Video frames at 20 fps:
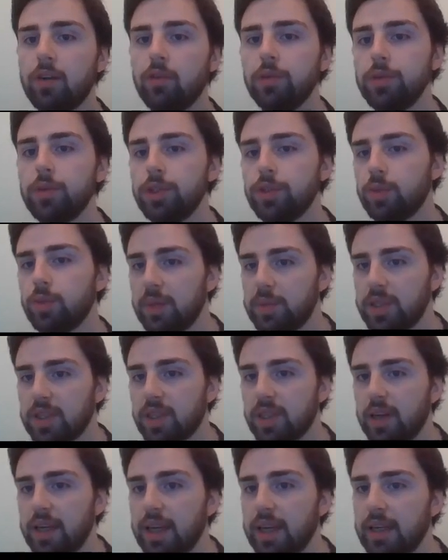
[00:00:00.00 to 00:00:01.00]
crawls your
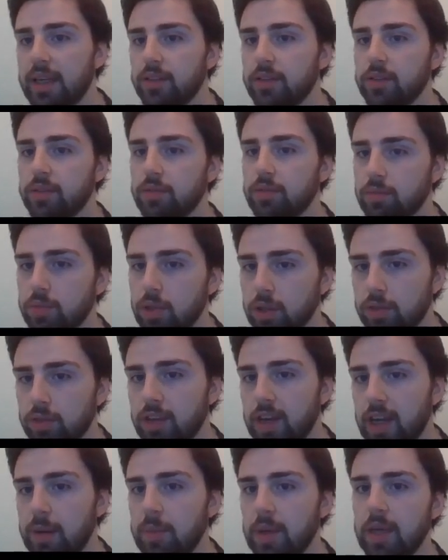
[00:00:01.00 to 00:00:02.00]
website, it doesn't look
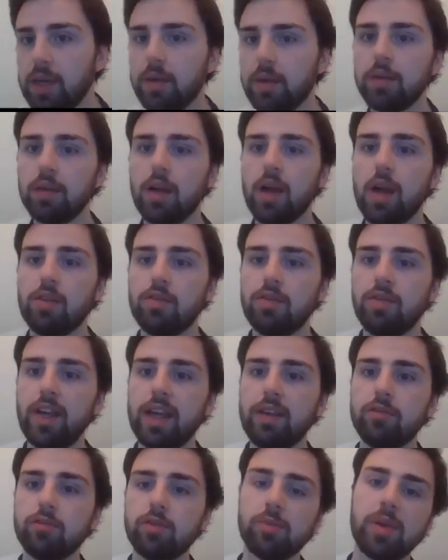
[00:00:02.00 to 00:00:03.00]
favorably
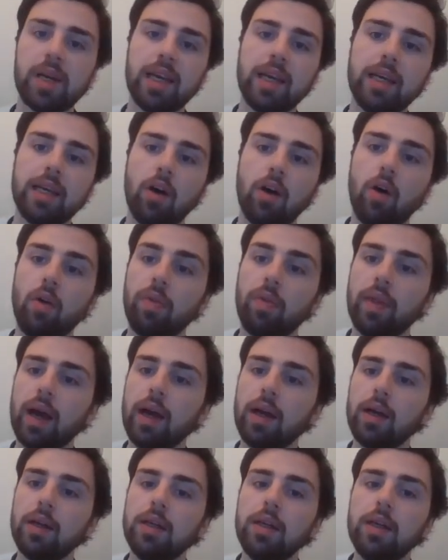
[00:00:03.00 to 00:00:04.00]
on
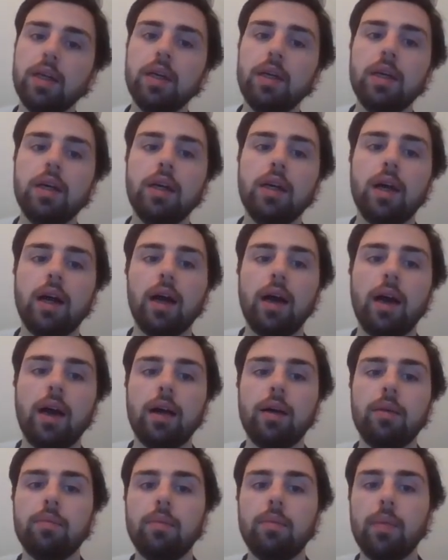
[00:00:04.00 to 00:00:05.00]
that.
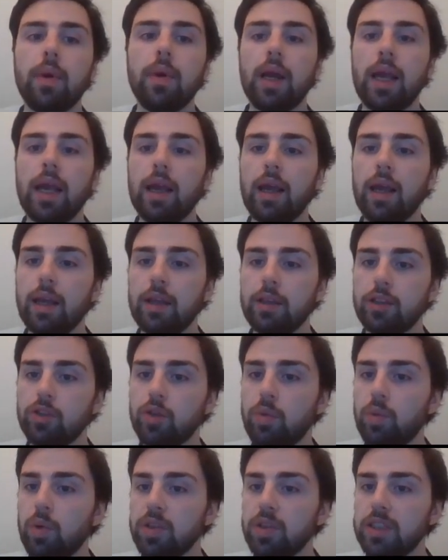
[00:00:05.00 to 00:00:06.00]
It
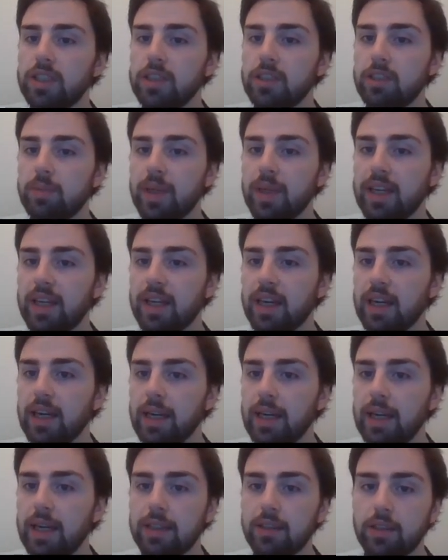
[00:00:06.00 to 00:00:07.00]
sort of wants it to make it
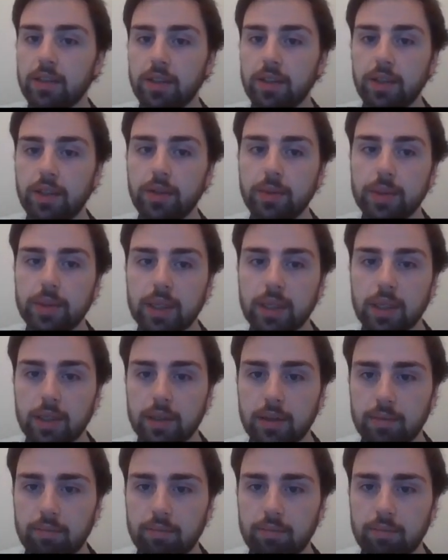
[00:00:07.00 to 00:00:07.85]
clear to the user.